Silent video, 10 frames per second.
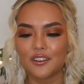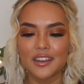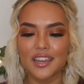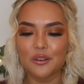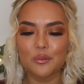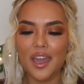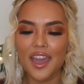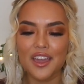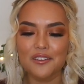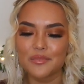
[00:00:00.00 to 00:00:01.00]
They're gonna get
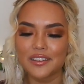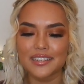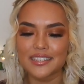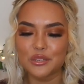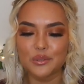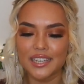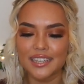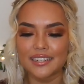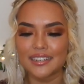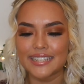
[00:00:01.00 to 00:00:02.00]
away because you
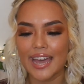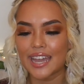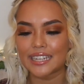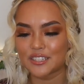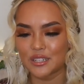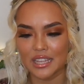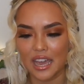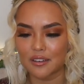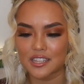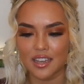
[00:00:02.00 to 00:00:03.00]
need an antagonist on the
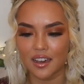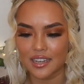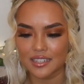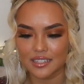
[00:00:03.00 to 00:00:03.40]
outside.